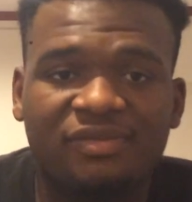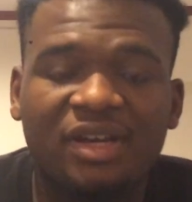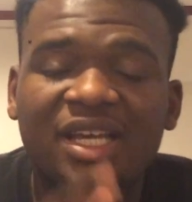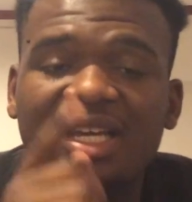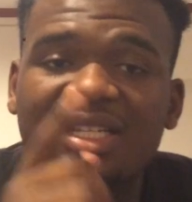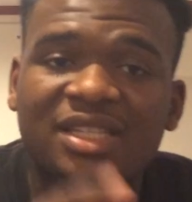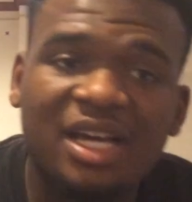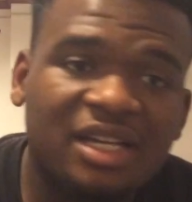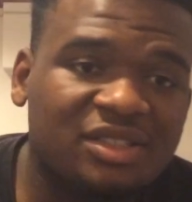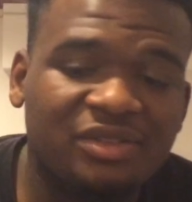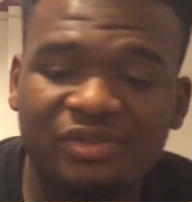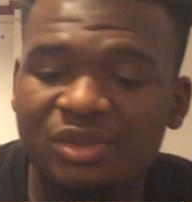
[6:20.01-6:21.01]
If I get a
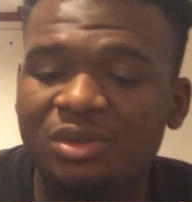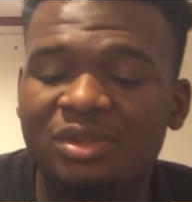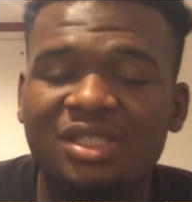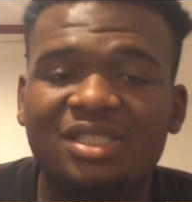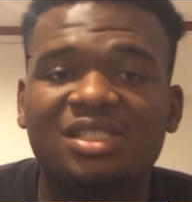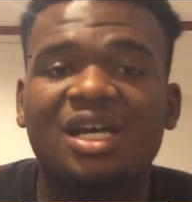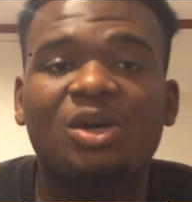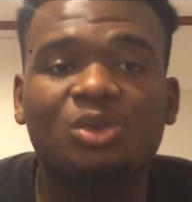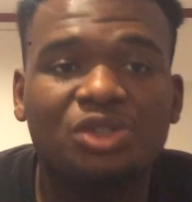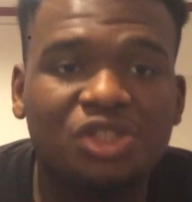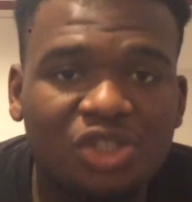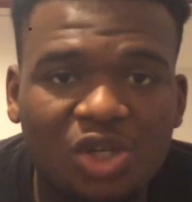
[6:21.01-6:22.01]
thousand view on this, I
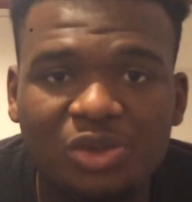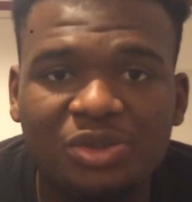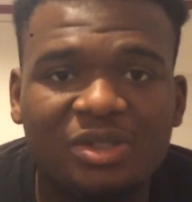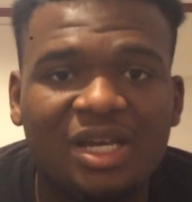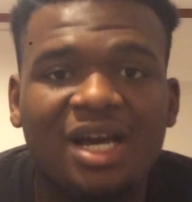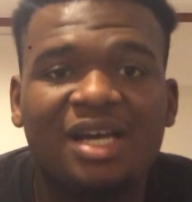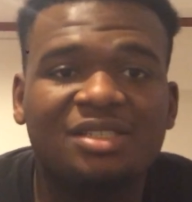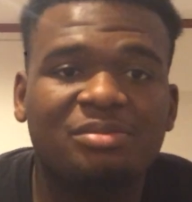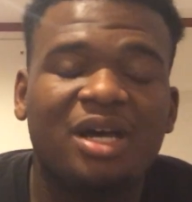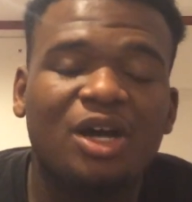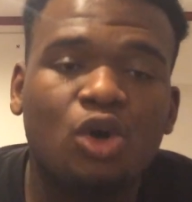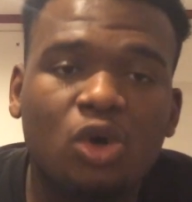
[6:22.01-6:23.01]
will show you guys
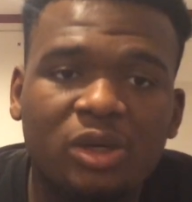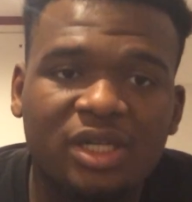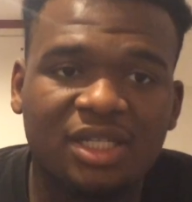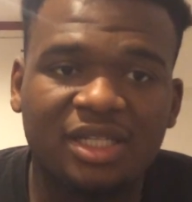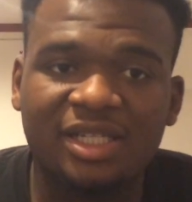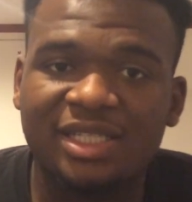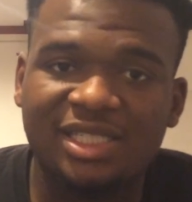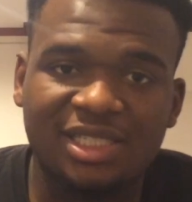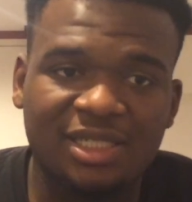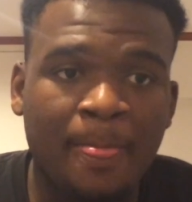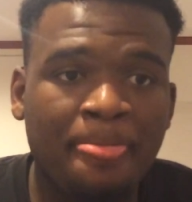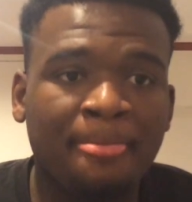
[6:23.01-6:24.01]
my whole
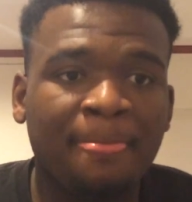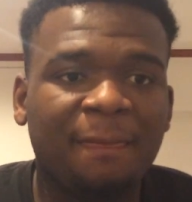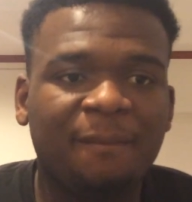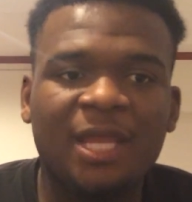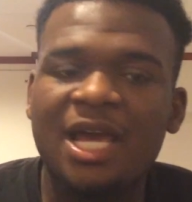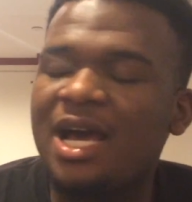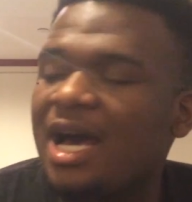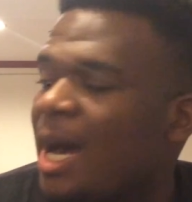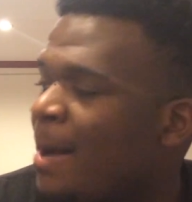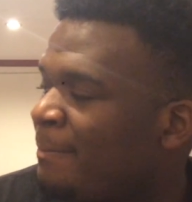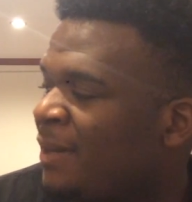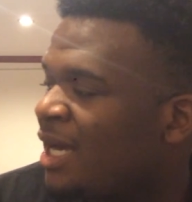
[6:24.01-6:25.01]
collection. Now,
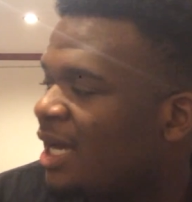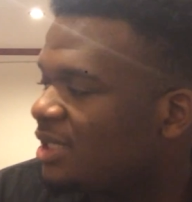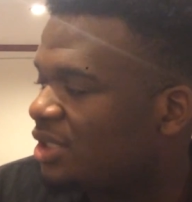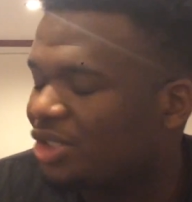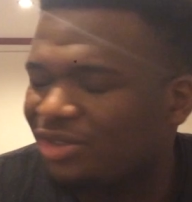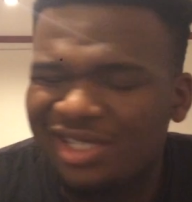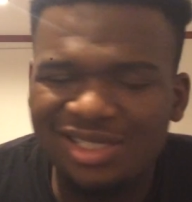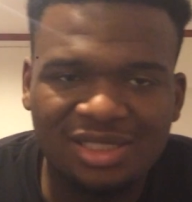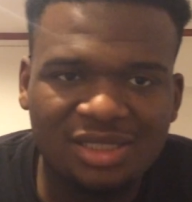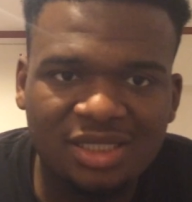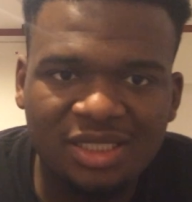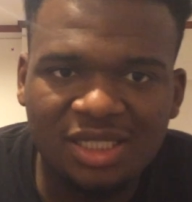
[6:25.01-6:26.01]
I'm not the
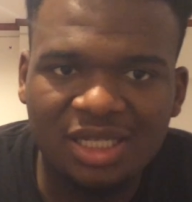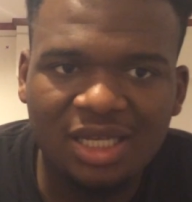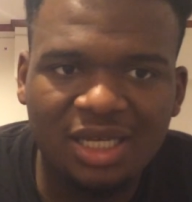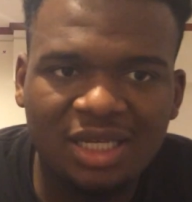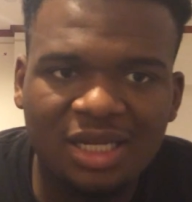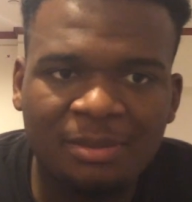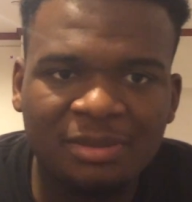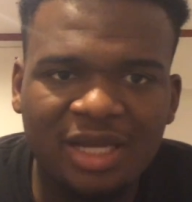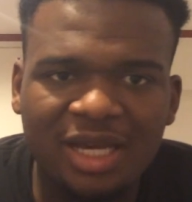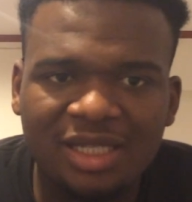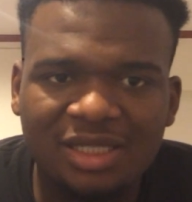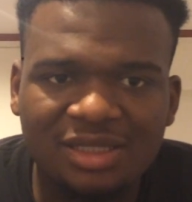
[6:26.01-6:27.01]
greatest sneakerhead. I'm
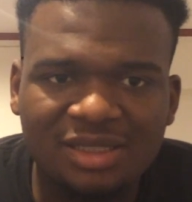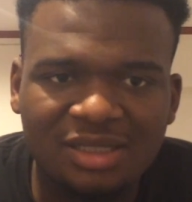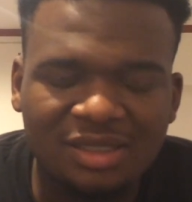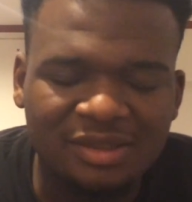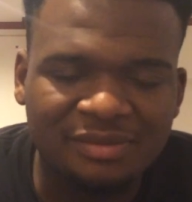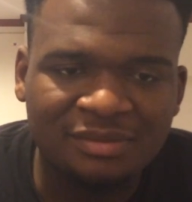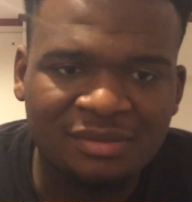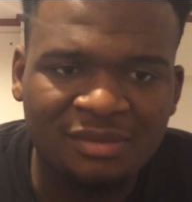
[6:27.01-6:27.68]
not into.